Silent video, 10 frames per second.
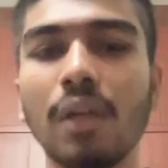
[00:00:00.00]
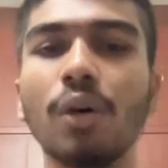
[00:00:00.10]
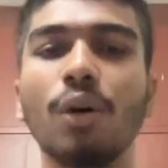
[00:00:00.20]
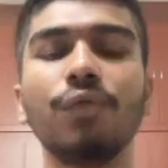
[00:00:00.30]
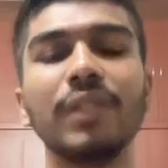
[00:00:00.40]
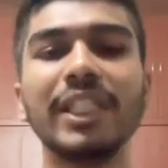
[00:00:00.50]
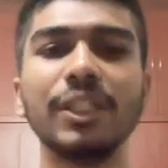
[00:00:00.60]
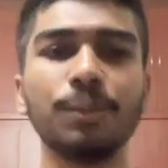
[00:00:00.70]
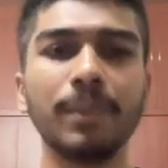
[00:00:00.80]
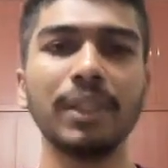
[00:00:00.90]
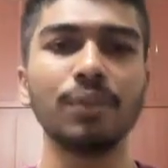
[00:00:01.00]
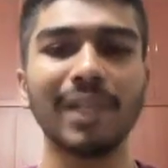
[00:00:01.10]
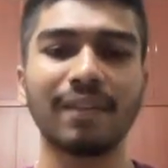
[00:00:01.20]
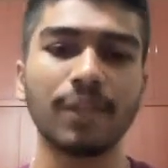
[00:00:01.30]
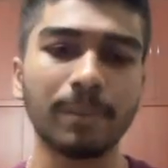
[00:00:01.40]
of each piece we
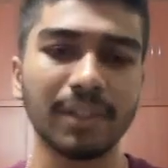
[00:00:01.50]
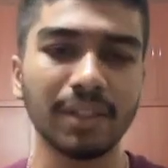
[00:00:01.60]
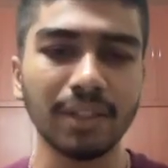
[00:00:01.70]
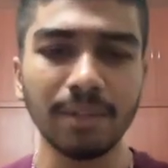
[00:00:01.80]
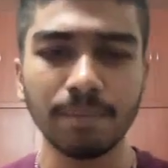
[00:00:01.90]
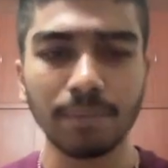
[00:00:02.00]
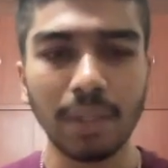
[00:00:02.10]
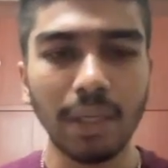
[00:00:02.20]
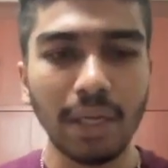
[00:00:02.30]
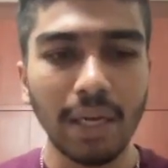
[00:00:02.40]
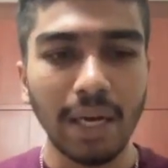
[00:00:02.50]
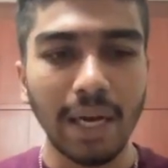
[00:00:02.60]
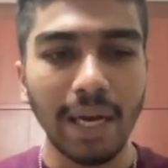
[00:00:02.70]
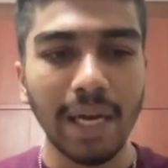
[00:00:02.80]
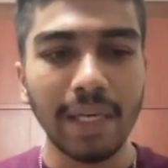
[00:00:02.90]
have to position,
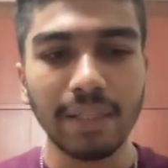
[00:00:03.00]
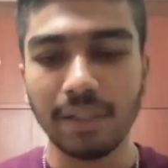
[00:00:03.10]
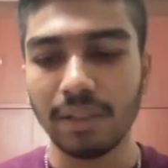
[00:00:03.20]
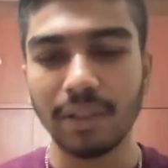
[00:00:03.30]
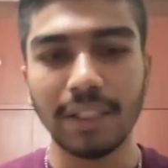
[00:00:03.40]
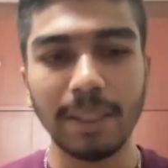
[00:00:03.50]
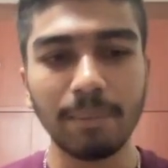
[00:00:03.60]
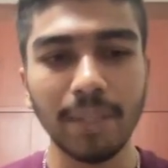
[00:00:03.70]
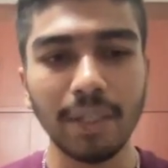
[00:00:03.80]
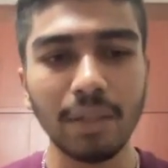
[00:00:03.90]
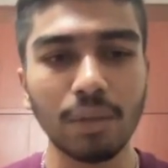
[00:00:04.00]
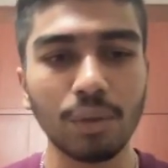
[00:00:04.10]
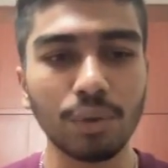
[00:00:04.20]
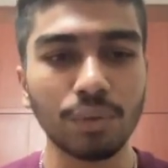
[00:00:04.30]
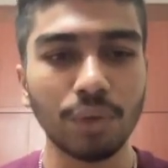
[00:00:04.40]
and the same thing
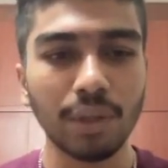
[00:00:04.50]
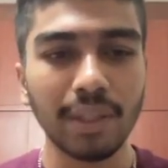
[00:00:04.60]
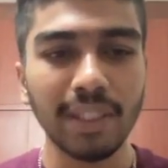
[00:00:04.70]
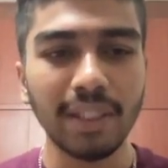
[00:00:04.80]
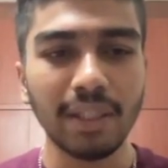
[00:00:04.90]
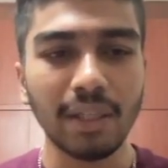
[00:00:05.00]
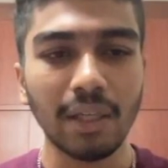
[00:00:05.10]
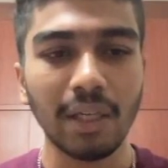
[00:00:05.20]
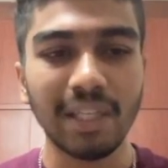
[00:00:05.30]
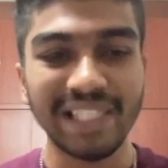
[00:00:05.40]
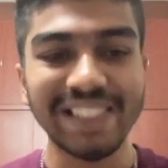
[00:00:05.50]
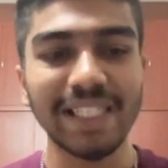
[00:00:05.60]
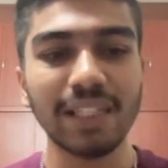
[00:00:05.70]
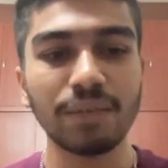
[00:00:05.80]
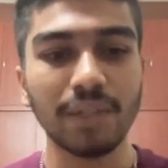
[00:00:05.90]
goes for the
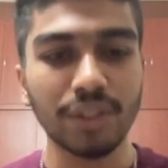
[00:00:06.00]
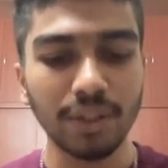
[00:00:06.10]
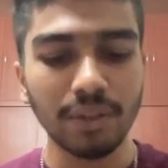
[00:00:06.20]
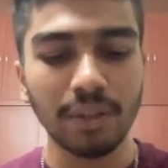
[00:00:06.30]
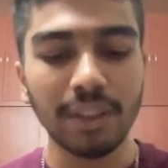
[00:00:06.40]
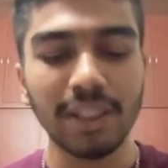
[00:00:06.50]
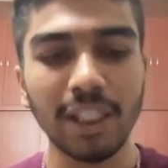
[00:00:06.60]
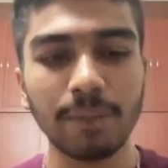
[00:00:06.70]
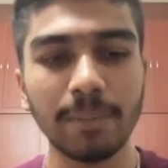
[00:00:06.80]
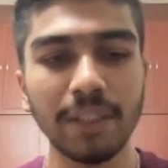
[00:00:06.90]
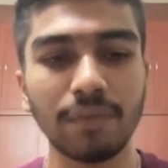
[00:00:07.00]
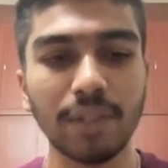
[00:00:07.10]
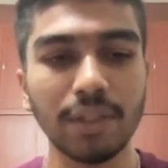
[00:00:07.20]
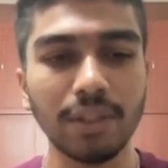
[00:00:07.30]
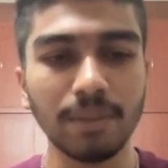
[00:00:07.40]
resize piece
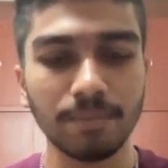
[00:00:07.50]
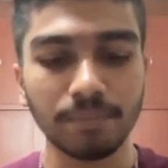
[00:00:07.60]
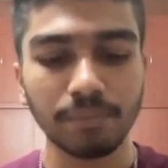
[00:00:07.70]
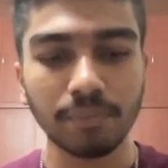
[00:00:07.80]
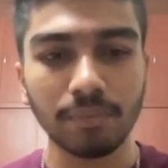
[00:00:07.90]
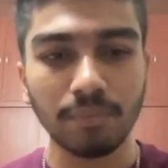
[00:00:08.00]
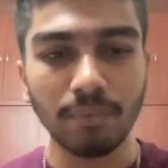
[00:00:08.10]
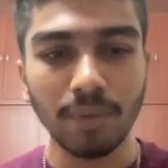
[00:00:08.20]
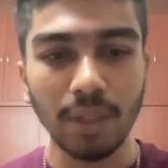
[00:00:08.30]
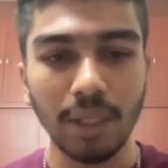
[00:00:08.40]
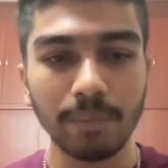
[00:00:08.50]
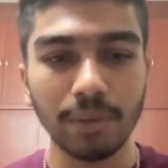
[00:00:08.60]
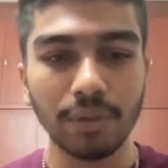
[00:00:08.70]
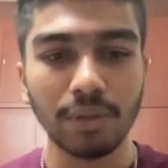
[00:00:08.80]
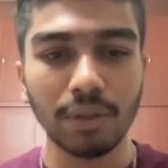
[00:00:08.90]
function. I'm
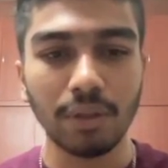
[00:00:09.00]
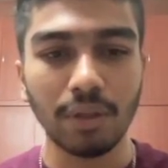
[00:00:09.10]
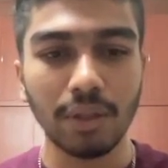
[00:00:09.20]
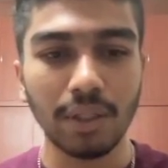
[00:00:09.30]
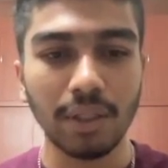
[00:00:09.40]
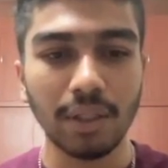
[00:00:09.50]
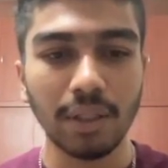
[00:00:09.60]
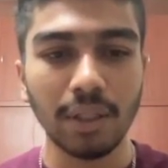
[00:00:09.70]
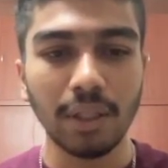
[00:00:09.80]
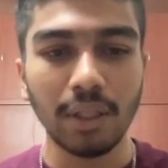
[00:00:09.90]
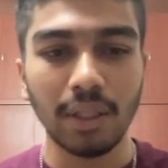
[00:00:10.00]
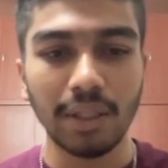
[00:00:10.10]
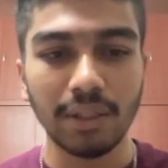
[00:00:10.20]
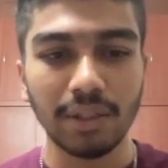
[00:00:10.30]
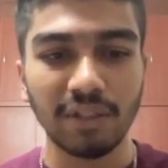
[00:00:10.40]
just going to call it,
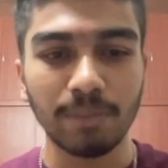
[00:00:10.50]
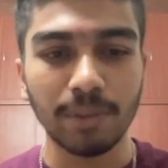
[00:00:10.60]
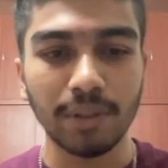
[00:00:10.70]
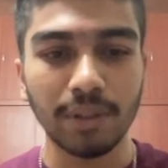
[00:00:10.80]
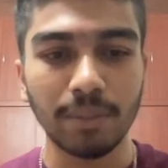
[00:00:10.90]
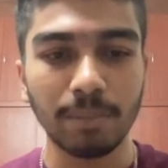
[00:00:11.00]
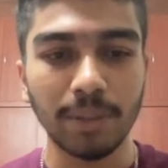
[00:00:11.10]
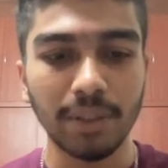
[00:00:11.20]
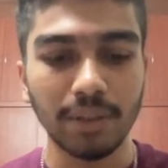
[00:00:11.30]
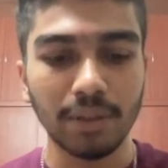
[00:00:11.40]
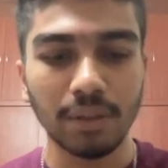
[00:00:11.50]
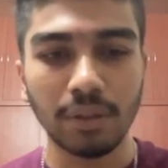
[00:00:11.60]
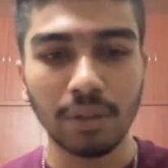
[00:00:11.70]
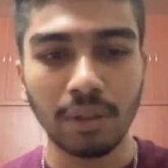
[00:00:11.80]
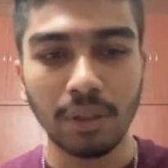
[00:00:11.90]
instead of position piece,
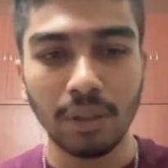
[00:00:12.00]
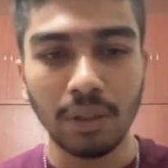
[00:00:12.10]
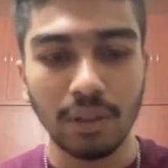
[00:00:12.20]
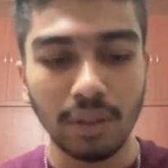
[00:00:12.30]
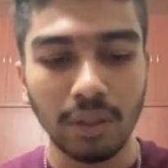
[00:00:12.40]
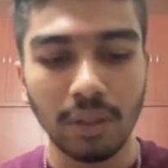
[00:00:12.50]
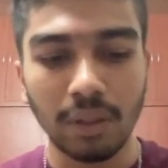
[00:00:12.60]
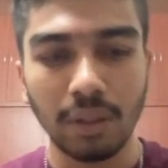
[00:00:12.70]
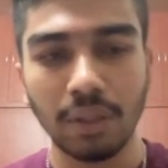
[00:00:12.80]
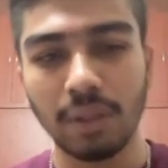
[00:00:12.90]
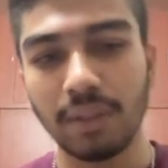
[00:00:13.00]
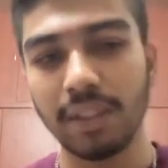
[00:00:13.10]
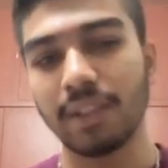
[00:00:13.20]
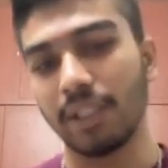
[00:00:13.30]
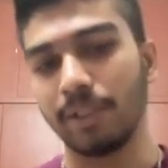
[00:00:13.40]

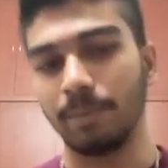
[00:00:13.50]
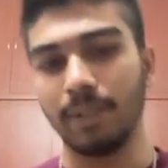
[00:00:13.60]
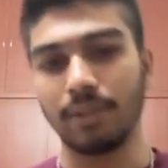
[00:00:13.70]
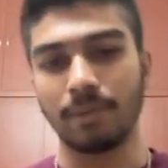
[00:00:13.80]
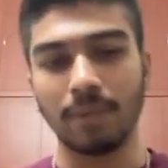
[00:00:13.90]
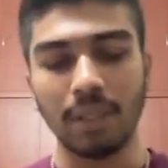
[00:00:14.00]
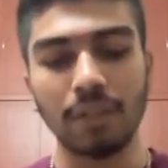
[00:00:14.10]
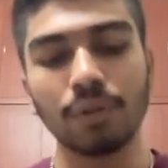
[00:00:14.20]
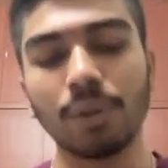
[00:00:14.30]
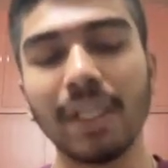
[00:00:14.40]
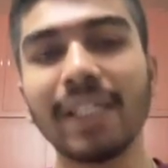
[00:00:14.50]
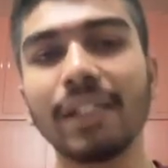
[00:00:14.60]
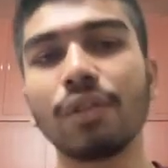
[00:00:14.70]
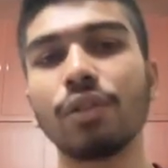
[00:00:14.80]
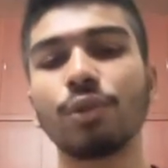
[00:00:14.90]
resize piece. So it is also